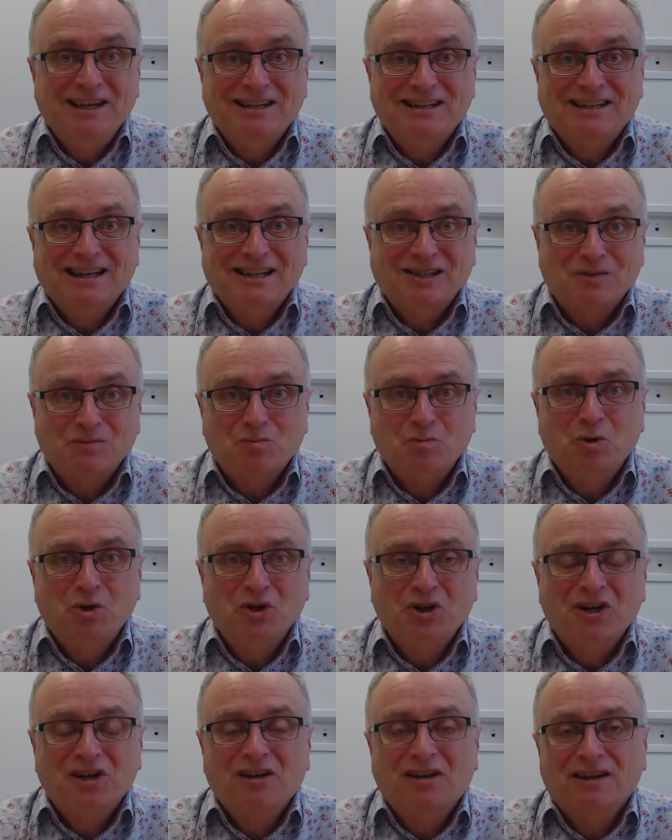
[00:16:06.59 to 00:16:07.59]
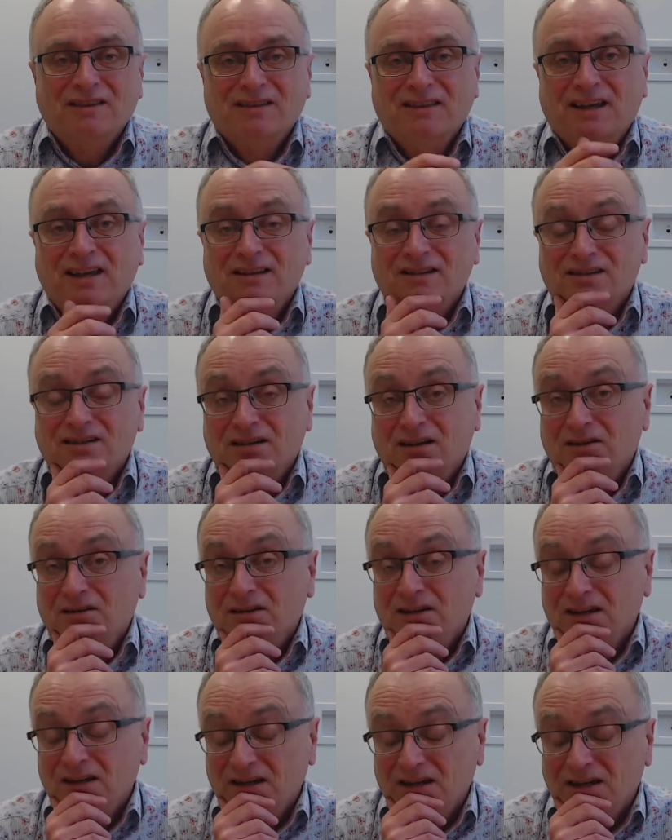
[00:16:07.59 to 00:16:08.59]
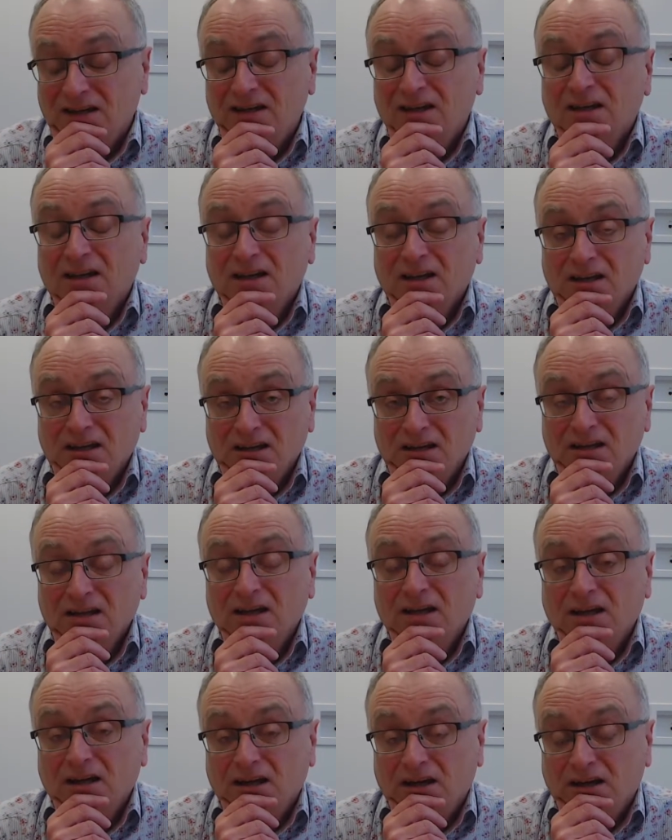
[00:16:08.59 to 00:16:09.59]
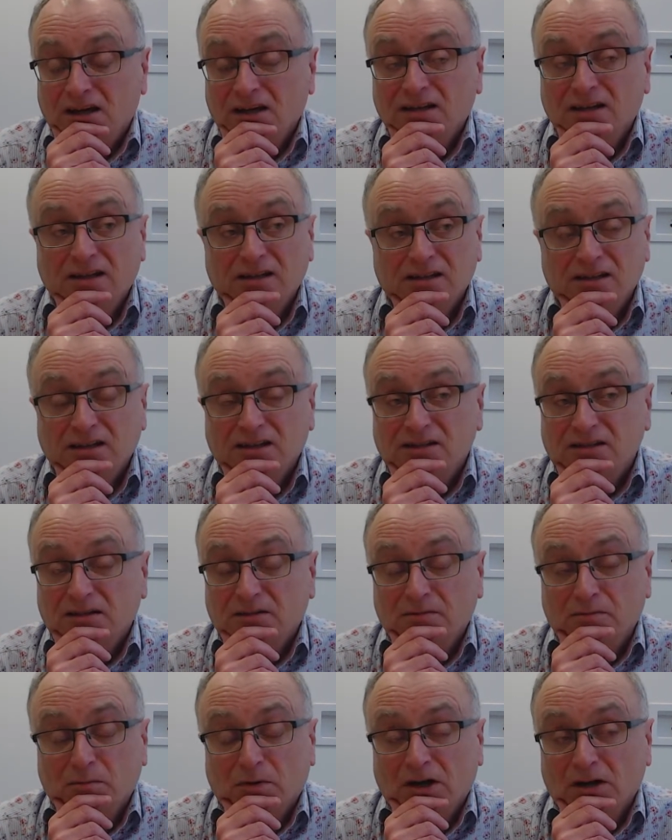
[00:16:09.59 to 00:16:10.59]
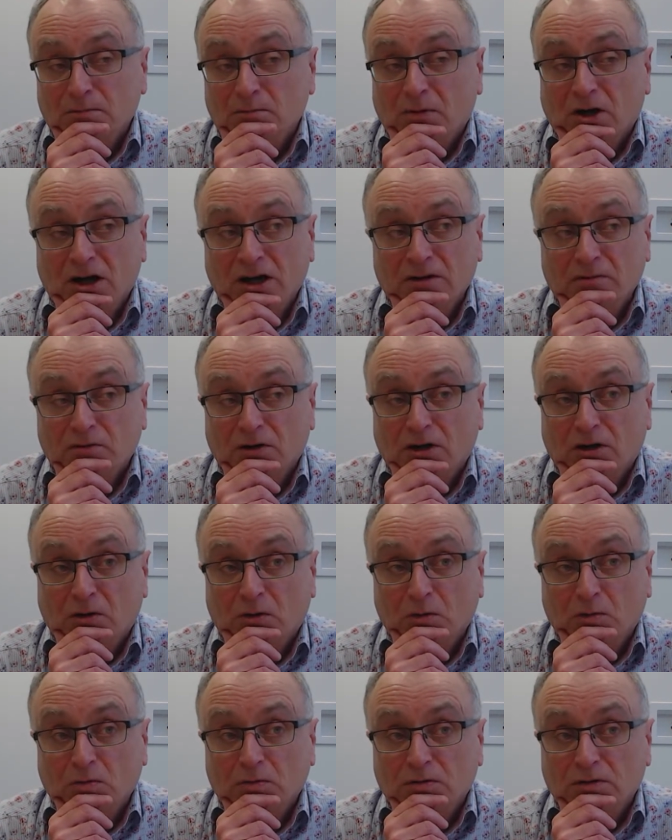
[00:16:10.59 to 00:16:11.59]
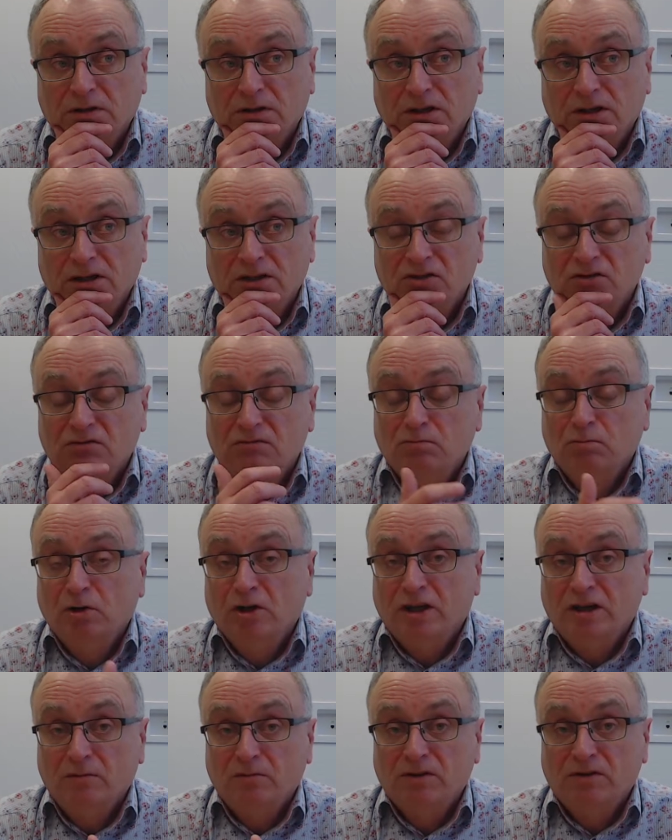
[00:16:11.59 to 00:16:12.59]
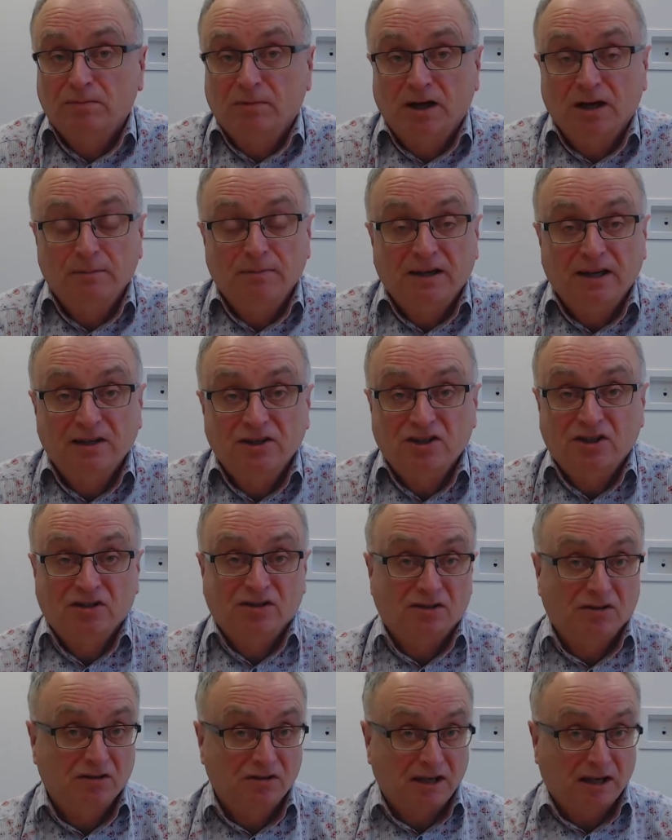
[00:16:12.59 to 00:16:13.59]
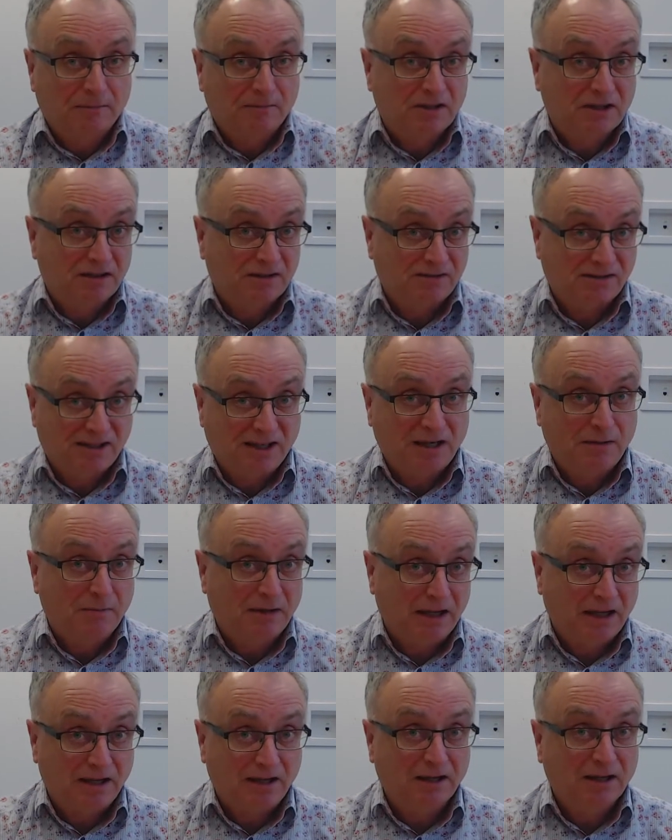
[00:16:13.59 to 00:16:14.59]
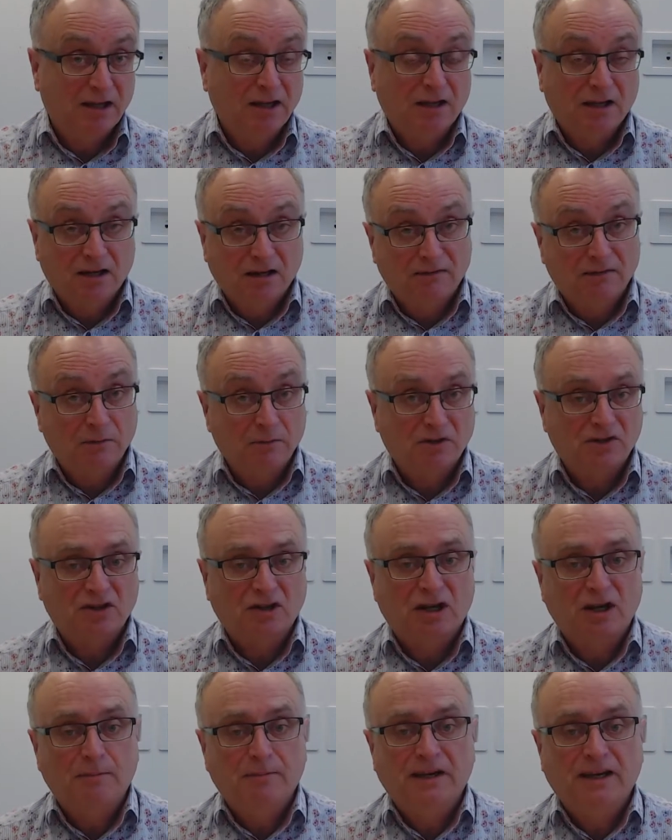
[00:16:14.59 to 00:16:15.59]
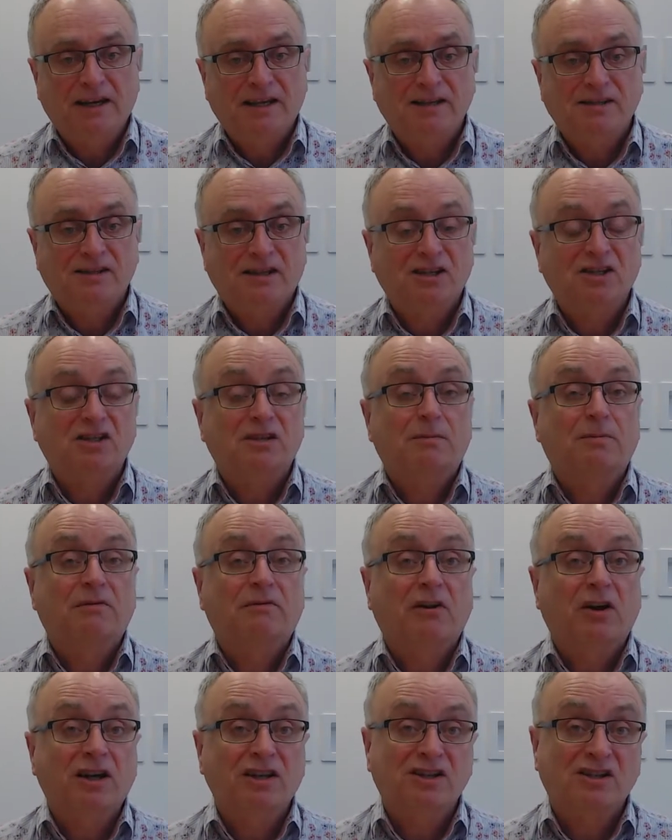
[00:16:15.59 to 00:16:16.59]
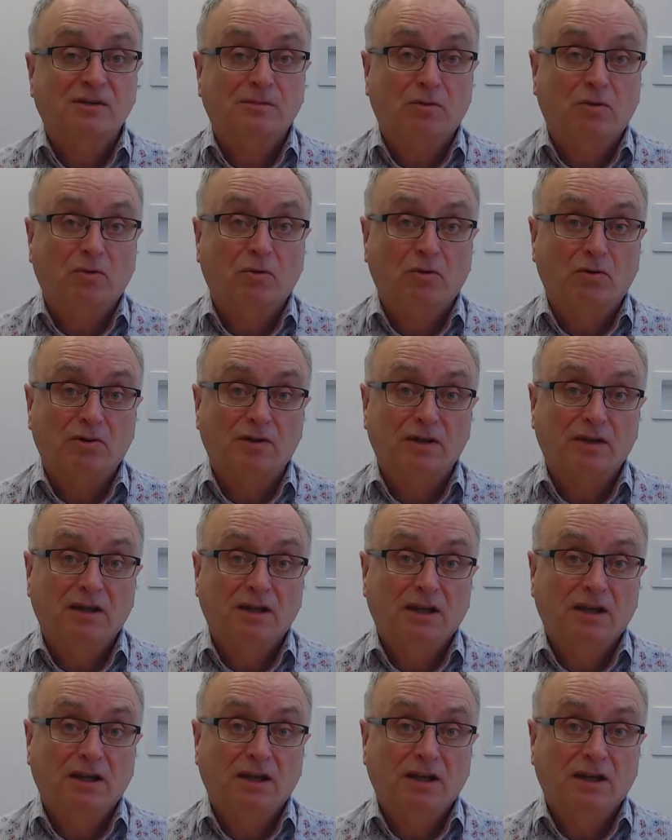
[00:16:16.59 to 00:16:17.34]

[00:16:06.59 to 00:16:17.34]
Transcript: It doesn't work like that. So it's my role in working with my patients who come to see me living with diabetes is to provide support